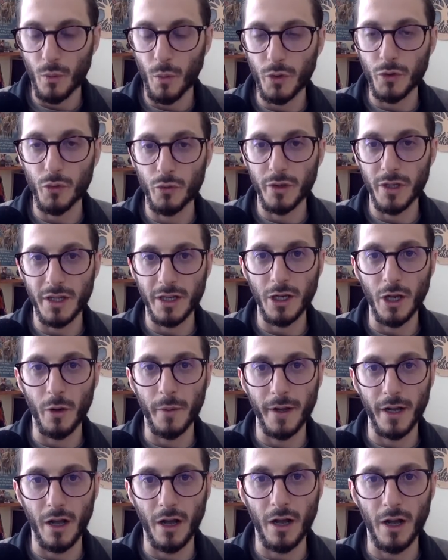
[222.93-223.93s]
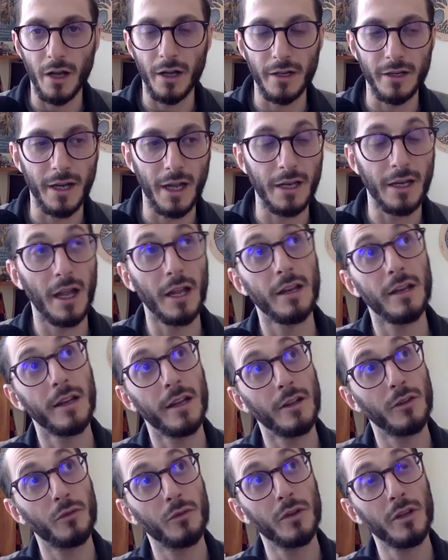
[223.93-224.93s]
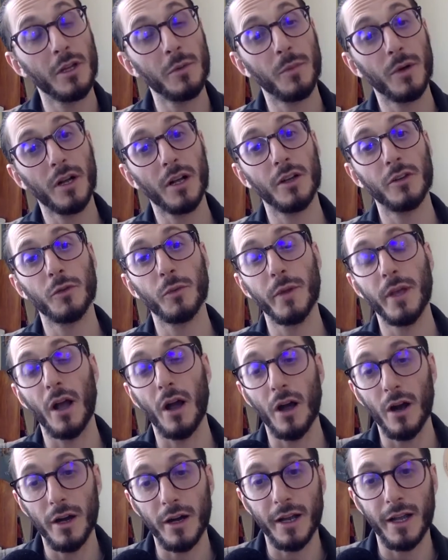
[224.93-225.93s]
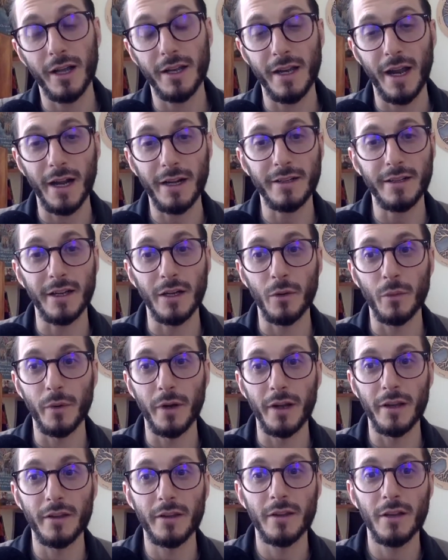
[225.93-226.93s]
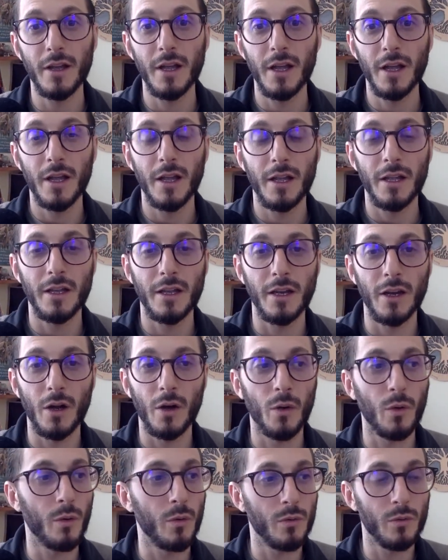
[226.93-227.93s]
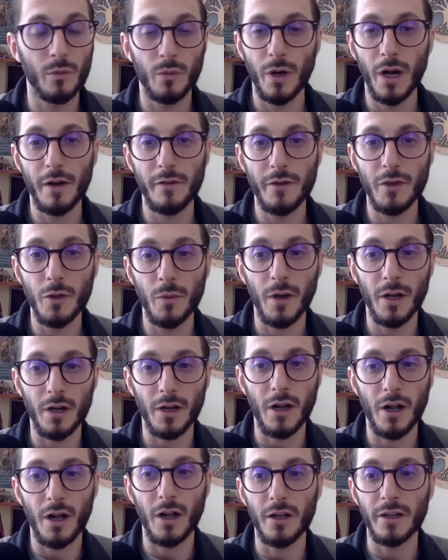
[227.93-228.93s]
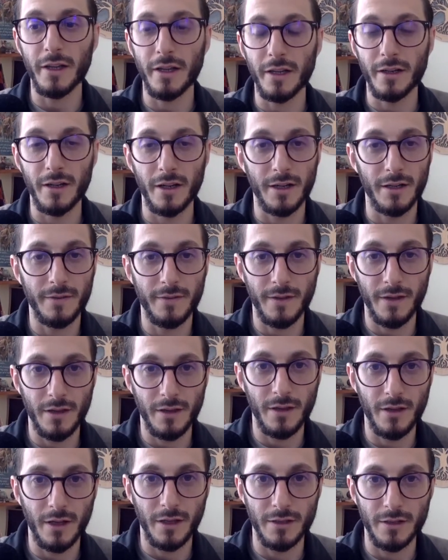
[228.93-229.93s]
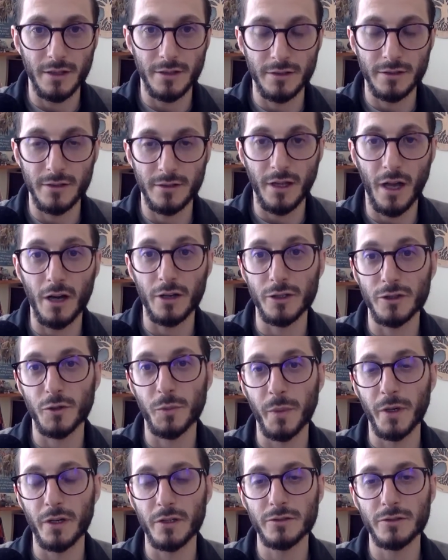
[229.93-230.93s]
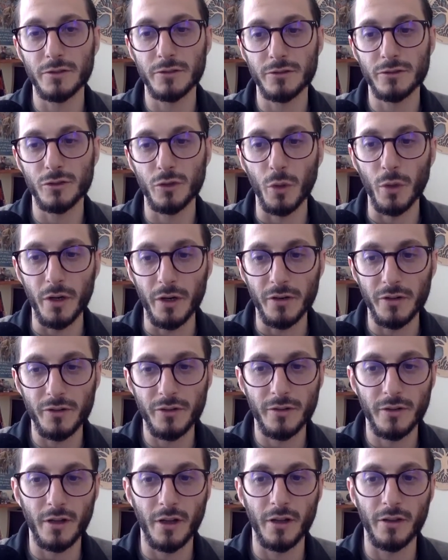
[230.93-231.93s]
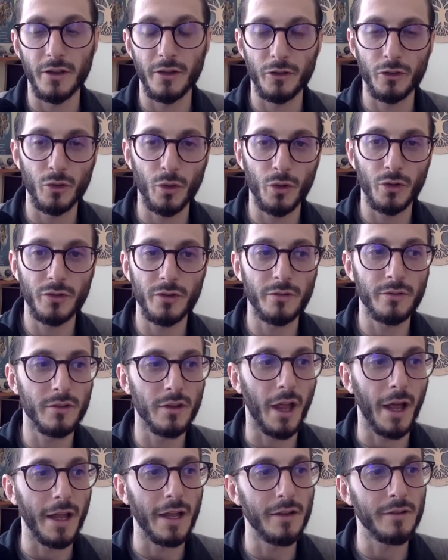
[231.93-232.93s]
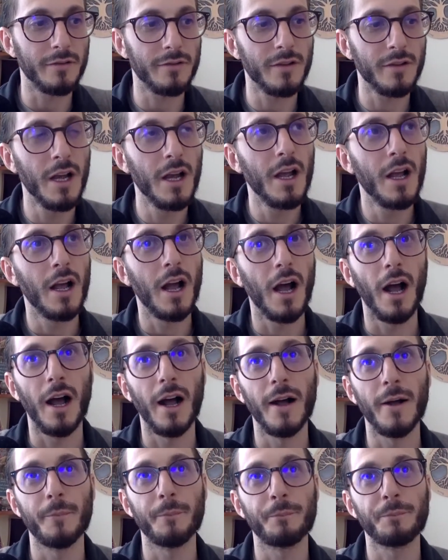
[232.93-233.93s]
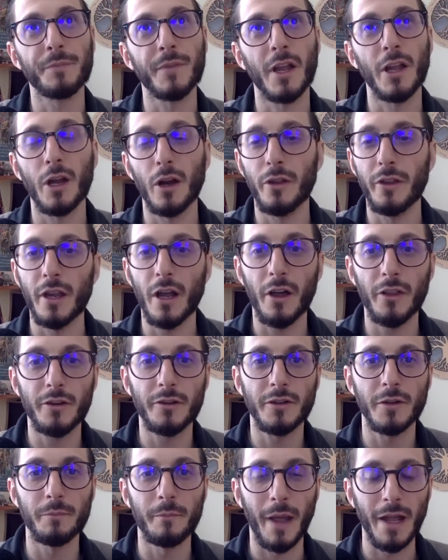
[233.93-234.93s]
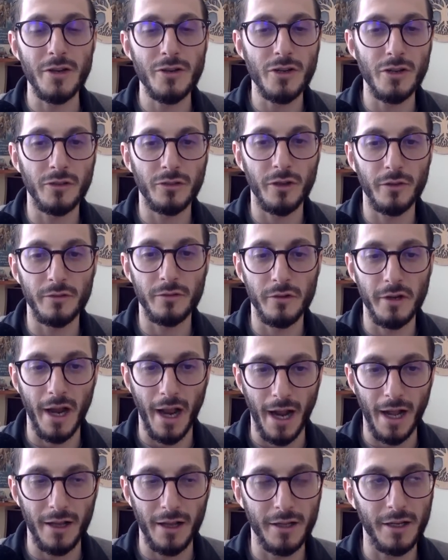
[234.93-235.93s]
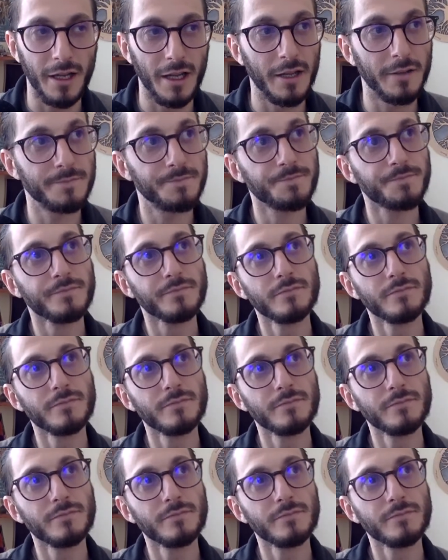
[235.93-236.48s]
what's really going on. And it's really because we are connecting with, whatever you want to call it, our spiritual source, the source of life, the other dimensions of reality.